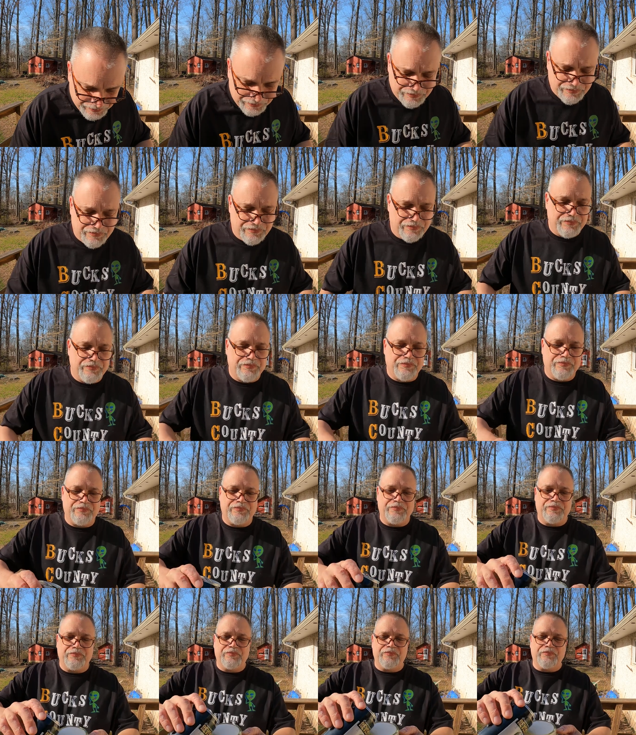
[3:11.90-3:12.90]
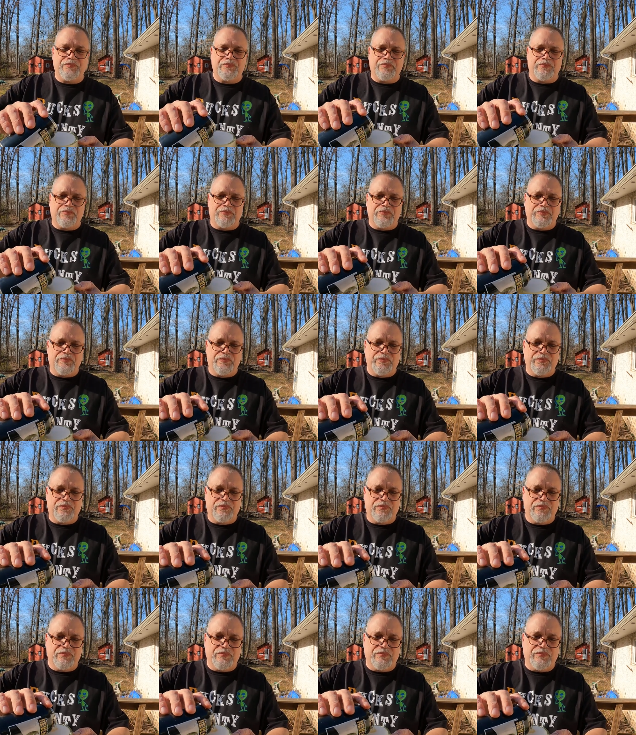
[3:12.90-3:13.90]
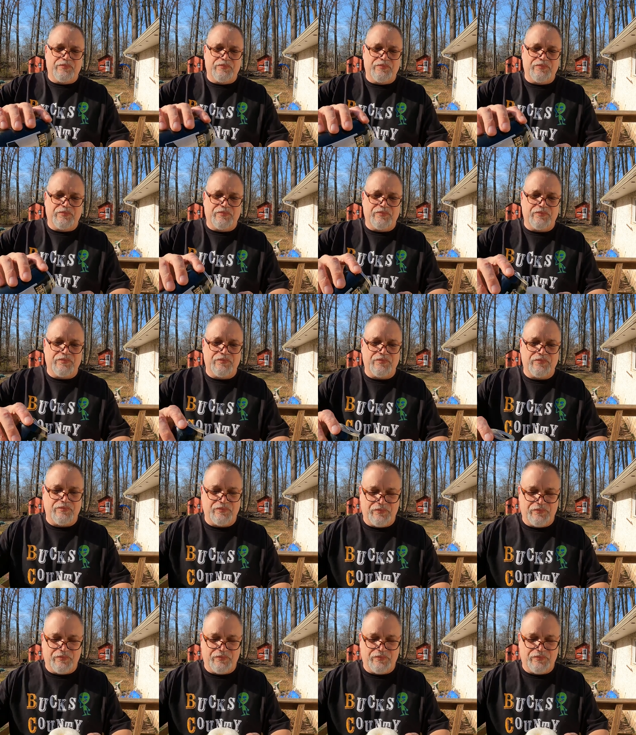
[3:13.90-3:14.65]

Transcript: (silence)